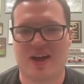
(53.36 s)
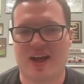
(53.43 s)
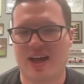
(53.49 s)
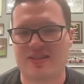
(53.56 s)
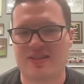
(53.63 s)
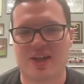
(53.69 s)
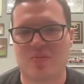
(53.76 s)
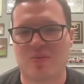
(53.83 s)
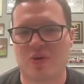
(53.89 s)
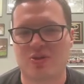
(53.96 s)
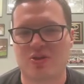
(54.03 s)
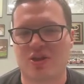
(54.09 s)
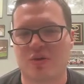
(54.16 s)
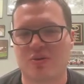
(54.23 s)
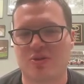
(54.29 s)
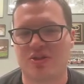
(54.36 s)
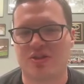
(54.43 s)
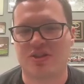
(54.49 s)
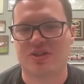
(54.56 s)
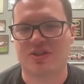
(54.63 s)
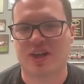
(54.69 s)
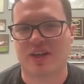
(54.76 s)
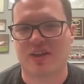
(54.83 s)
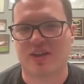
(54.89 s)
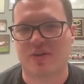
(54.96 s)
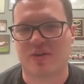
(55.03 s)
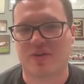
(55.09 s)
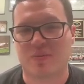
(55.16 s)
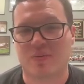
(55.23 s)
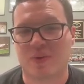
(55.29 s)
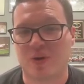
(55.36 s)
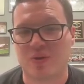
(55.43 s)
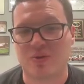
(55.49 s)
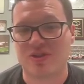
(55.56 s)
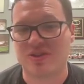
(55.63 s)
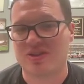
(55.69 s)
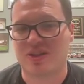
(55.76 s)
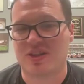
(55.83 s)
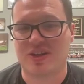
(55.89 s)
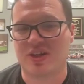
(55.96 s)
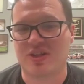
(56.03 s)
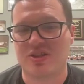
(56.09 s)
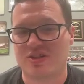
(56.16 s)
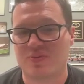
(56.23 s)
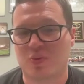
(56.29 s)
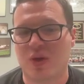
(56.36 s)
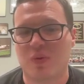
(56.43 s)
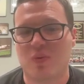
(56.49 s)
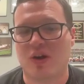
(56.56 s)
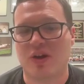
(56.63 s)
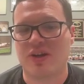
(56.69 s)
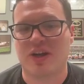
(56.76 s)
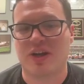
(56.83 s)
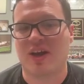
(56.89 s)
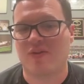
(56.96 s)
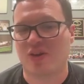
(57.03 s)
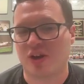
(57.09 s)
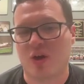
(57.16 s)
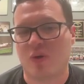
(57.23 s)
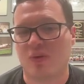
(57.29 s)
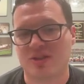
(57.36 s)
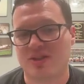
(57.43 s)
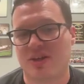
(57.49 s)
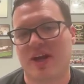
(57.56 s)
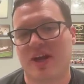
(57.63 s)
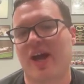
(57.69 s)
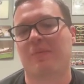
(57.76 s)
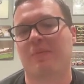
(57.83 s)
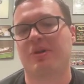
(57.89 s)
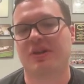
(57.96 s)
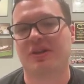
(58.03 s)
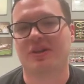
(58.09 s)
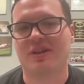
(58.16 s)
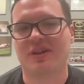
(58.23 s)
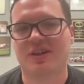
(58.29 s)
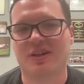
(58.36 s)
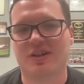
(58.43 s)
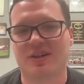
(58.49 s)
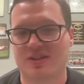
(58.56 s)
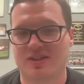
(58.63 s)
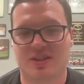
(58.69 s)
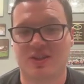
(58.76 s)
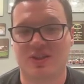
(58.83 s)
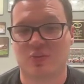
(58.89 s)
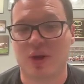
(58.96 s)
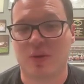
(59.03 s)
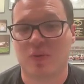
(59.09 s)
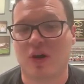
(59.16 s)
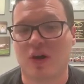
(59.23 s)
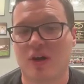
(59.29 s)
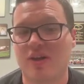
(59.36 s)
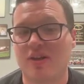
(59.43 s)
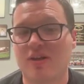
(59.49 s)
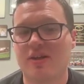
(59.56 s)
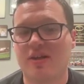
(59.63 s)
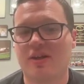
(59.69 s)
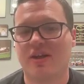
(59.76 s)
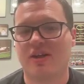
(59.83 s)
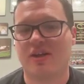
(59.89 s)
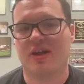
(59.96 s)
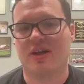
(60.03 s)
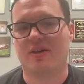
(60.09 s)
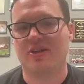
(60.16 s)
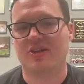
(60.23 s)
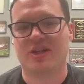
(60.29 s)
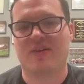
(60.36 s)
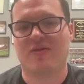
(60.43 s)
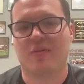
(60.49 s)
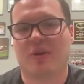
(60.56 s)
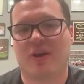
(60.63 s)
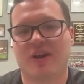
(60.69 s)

asking most coaches, it's like they're the most because week one you never know what's going to happen because it is week one because uh, you haven't